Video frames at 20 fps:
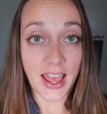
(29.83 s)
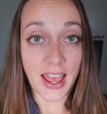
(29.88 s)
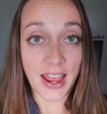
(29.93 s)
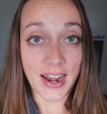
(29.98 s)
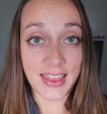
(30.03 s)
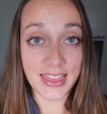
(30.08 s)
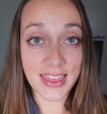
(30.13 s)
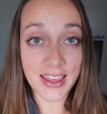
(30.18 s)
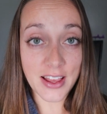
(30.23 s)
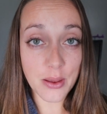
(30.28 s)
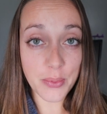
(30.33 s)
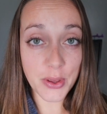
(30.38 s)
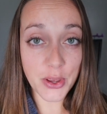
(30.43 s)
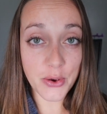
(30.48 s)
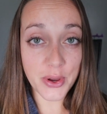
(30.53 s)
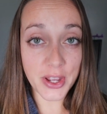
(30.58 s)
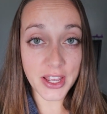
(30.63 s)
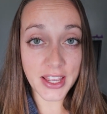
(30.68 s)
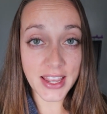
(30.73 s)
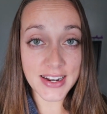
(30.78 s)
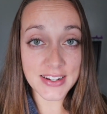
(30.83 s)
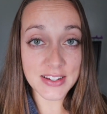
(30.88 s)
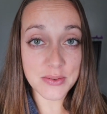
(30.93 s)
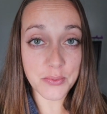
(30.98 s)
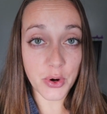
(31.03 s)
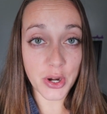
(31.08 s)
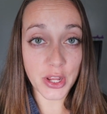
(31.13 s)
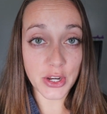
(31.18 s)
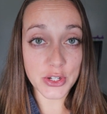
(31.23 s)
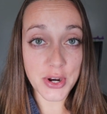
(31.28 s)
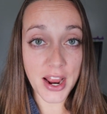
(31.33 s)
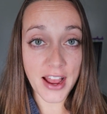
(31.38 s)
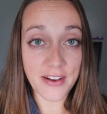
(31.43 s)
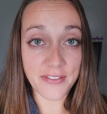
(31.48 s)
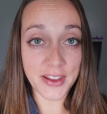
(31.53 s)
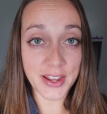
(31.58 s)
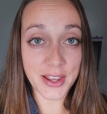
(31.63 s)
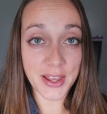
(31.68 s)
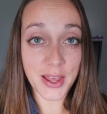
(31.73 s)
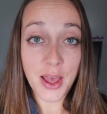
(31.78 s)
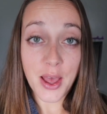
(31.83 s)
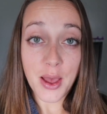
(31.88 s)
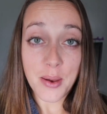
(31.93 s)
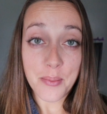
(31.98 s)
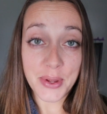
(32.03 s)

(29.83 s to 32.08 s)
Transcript: and I think I'll be going against morning traffic,